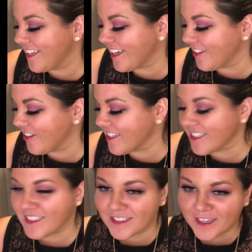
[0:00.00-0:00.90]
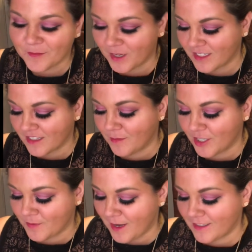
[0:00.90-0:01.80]
And you guys got to see it because of the
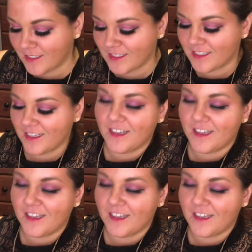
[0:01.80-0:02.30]
Birch boxes.